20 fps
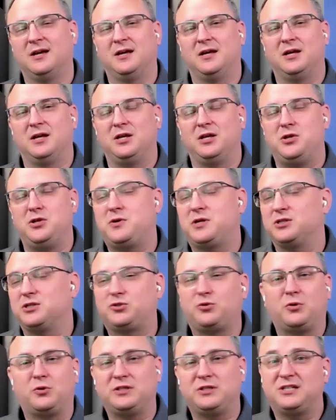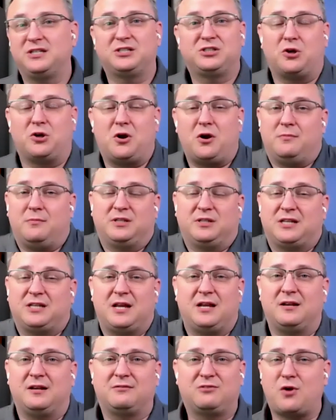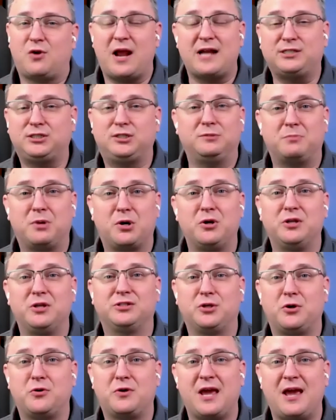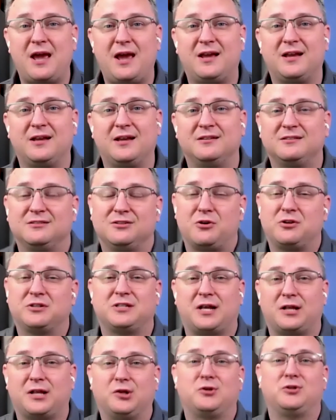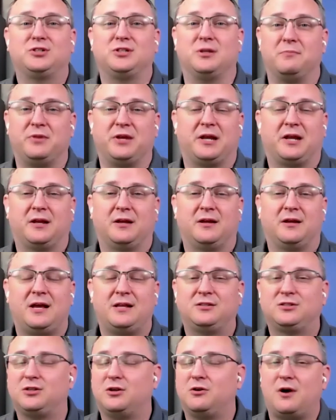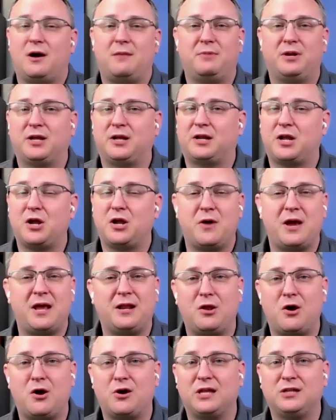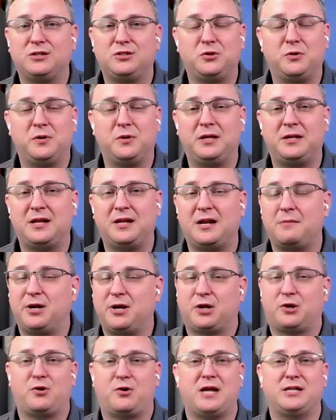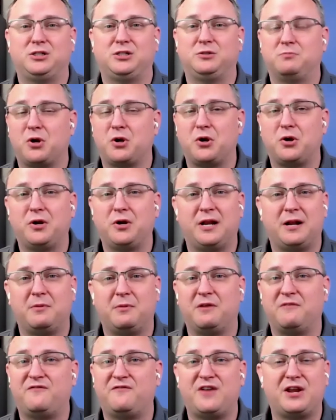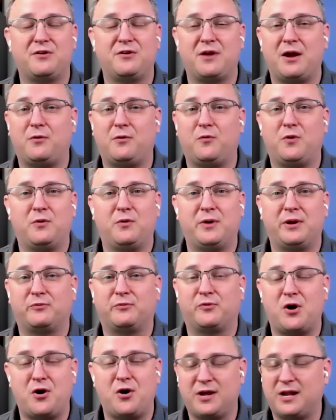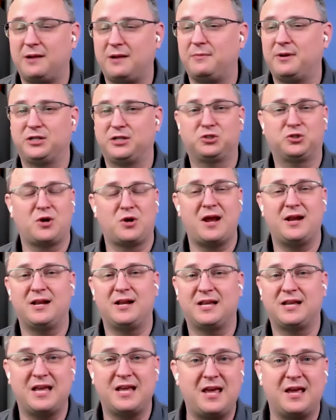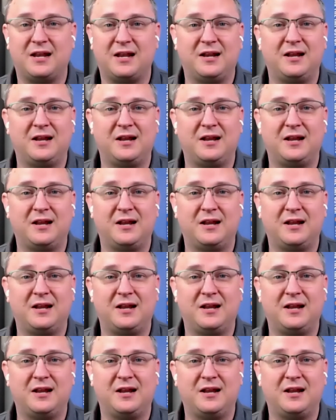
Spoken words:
You can sort of disarm and say, crash and burn is okay as long as I learn something. And so I'm going to go headlong into it, and I'm going to crash and burn, and I'm going to figure out what went wrong, and I'm going to try it again.